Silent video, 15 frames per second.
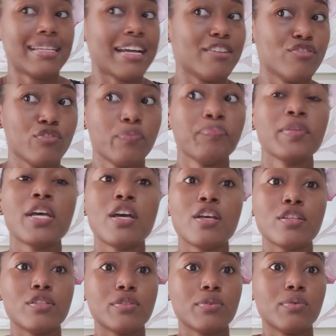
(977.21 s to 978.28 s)
Andrew.
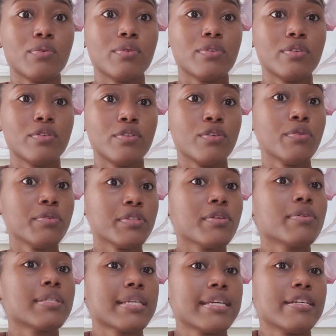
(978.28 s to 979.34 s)
So you use
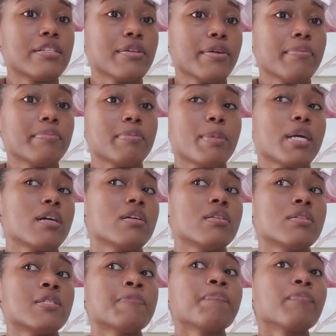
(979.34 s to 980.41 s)
those key terms
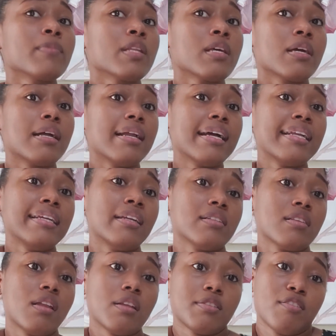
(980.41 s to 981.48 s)
because clearly
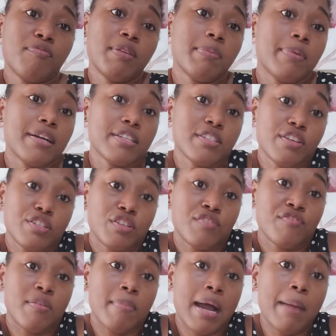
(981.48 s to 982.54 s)
not a lot of people are searching
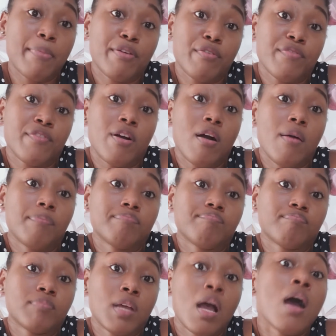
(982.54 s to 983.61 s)
for Mame River,
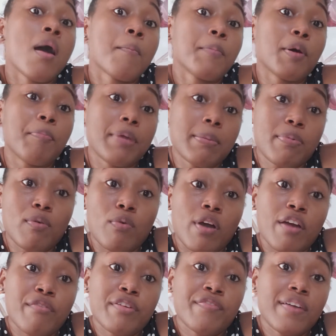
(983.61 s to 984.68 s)
but people
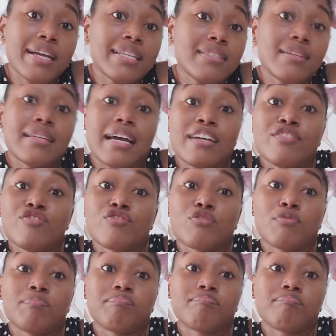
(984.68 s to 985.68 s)
want a river in St. Andrew.